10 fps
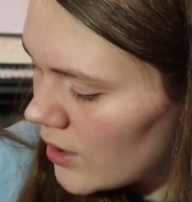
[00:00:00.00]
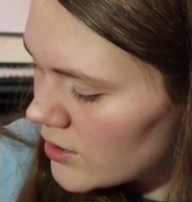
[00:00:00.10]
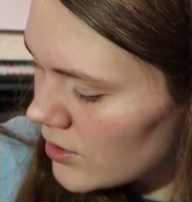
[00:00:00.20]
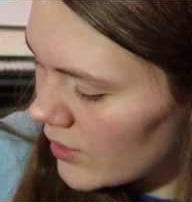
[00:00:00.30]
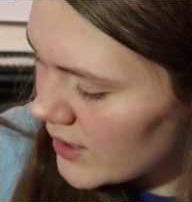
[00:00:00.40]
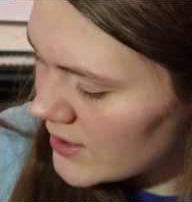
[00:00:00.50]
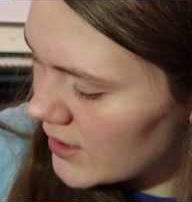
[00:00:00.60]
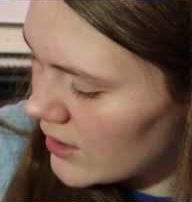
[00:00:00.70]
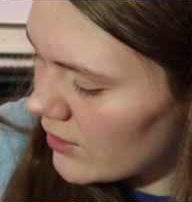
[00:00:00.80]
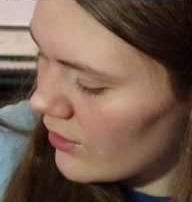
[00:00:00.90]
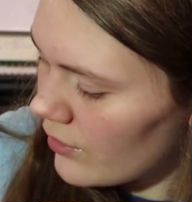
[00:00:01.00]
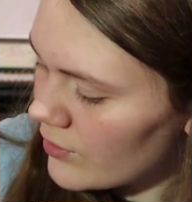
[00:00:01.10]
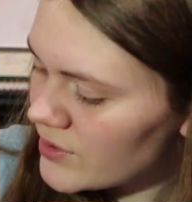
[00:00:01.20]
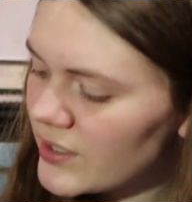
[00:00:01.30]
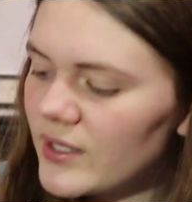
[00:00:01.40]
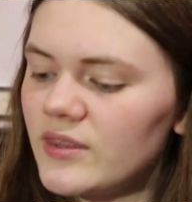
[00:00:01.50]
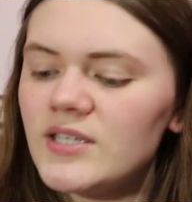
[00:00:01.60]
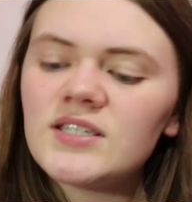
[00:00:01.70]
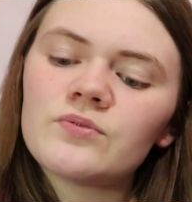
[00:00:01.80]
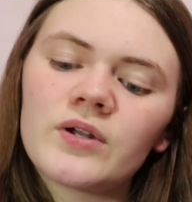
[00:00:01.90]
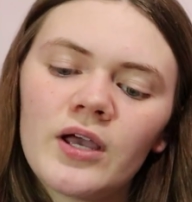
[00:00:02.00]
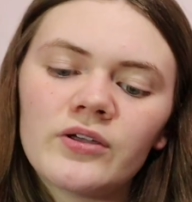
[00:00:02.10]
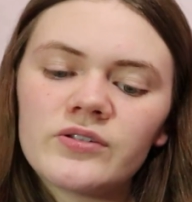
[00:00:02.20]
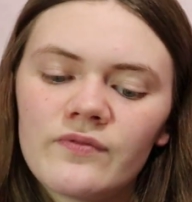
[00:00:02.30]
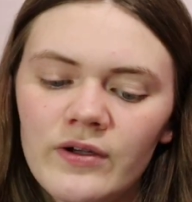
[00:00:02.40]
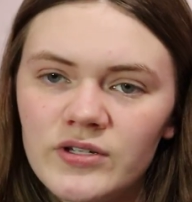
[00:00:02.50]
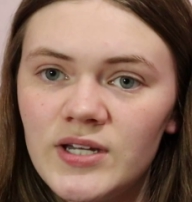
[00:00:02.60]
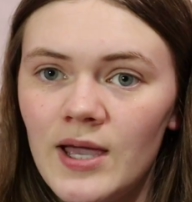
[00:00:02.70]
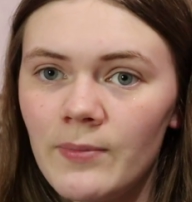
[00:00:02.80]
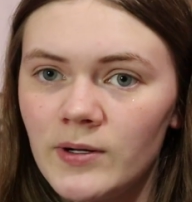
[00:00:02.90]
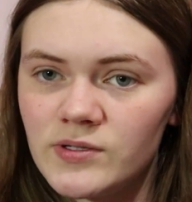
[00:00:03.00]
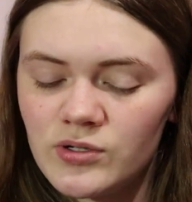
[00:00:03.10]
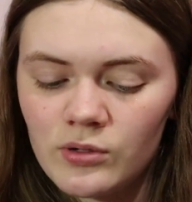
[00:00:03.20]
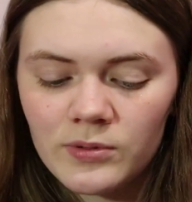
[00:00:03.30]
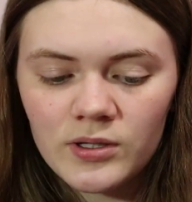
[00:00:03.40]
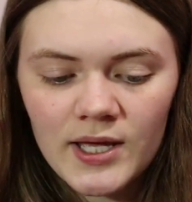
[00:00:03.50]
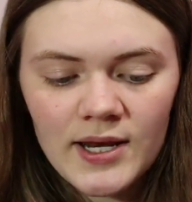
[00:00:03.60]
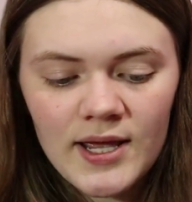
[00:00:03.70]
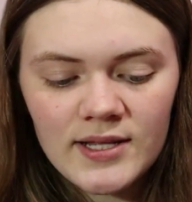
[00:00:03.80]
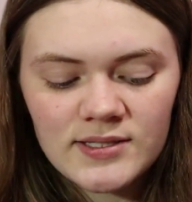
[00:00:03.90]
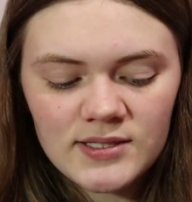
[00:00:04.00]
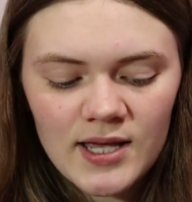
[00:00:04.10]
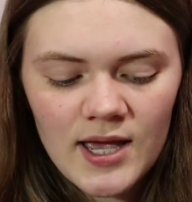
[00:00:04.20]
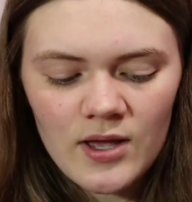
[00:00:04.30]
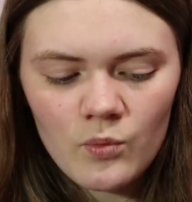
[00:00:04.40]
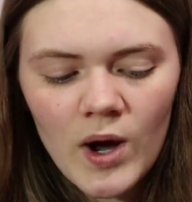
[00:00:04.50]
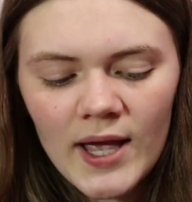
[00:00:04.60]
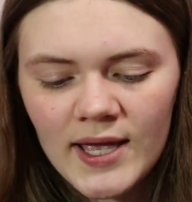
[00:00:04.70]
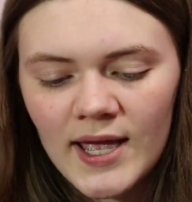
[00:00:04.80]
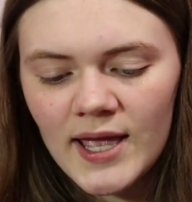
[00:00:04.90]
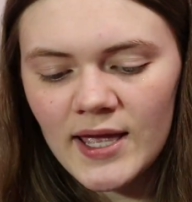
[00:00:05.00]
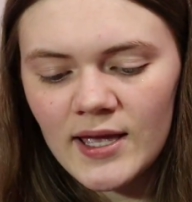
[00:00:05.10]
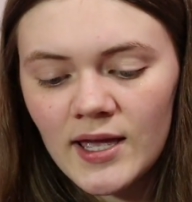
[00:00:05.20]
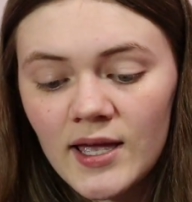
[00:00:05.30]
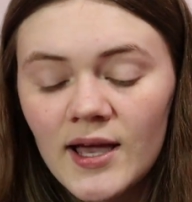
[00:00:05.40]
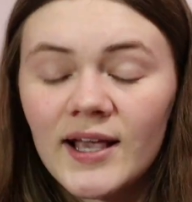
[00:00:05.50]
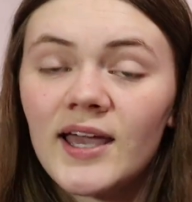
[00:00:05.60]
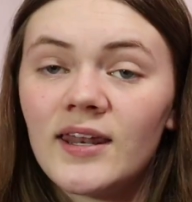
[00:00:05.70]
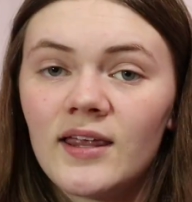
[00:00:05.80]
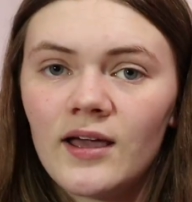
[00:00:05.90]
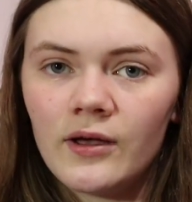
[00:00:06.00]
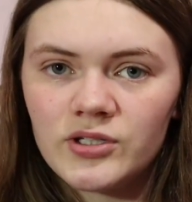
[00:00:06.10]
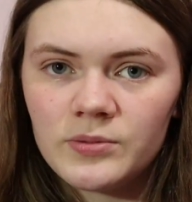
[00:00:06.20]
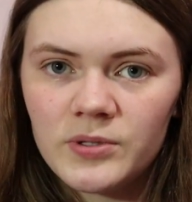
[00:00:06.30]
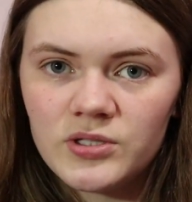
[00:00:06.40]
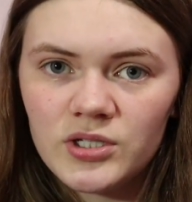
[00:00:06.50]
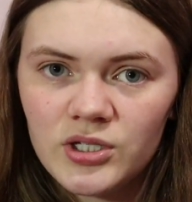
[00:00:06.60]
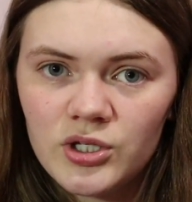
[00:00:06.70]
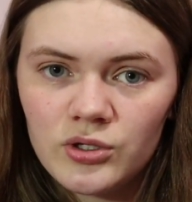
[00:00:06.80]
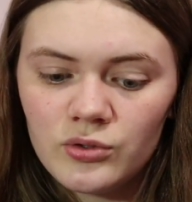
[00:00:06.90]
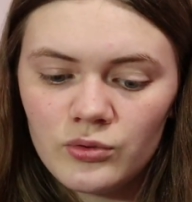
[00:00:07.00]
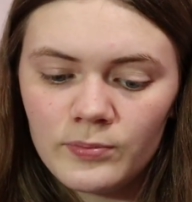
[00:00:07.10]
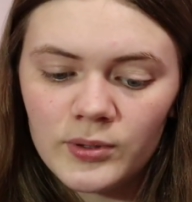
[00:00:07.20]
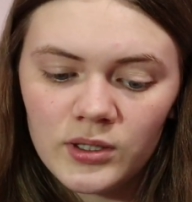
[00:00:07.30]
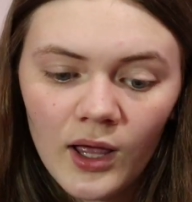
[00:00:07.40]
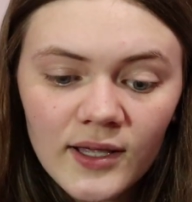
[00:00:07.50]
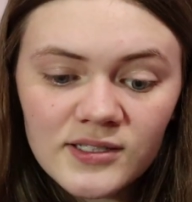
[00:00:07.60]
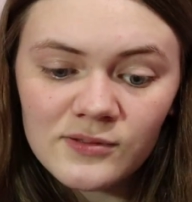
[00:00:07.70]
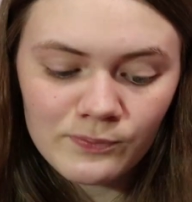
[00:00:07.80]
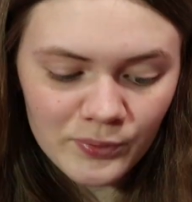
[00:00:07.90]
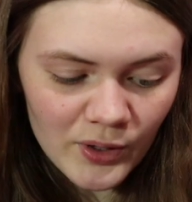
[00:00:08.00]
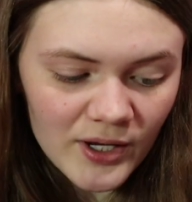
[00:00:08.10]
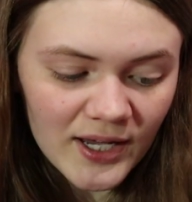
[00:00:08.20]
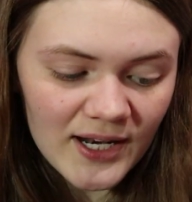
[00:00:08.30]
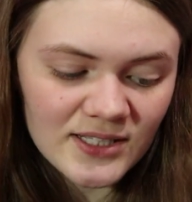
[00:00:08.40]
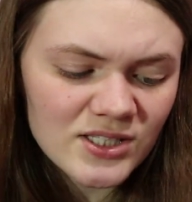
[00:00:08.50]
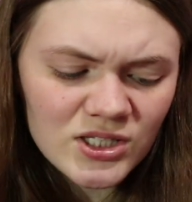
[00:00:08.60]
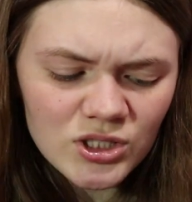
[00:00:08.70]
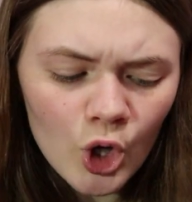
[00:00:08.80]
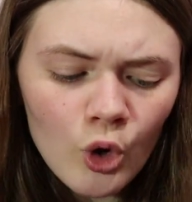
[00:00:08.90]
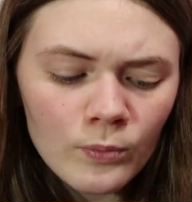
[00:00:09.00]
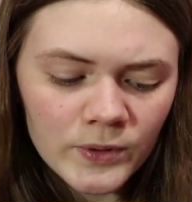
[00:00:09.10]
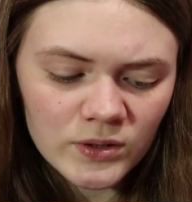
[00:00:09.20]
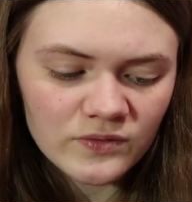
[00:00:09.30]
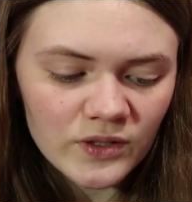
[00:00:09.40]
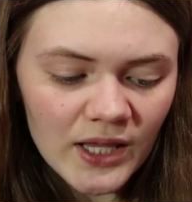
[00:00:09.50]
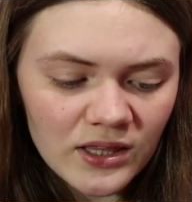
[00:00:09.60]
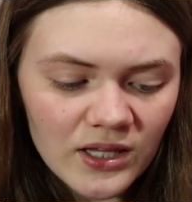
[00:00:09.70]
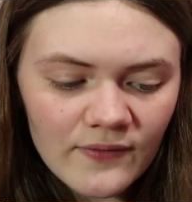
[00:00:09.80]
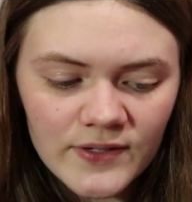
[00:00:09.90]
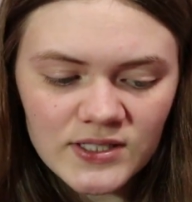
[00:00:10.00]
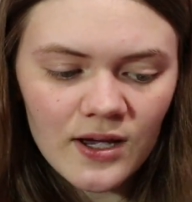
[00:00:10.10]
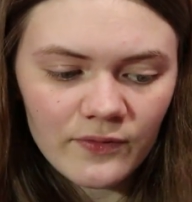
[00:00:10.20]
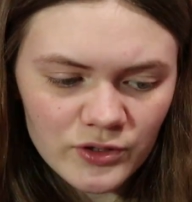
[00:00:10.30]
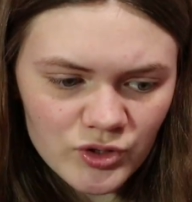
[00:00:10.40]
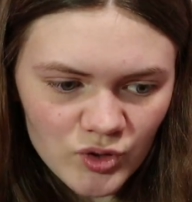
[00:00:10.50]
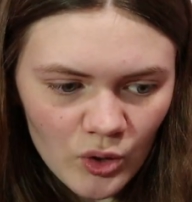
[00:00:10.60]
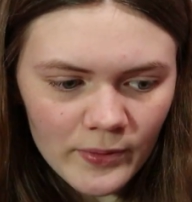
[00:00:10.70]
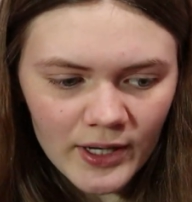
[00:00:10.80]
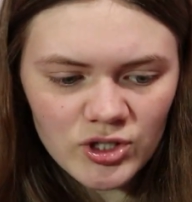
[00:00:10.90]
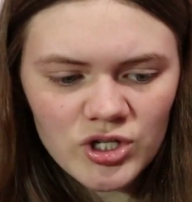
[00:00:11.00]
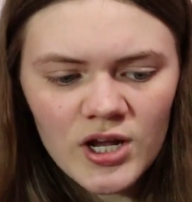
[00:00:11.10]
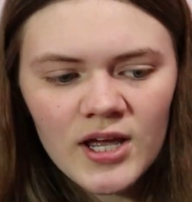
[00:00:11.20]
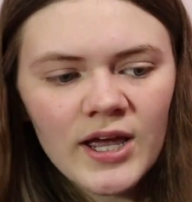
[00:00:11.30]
So let's get into those. This is one I also found today at Barnes & Noble, and it's a YA, again, LGBTQ plus book, and it's so beautiful. I love this cover so much.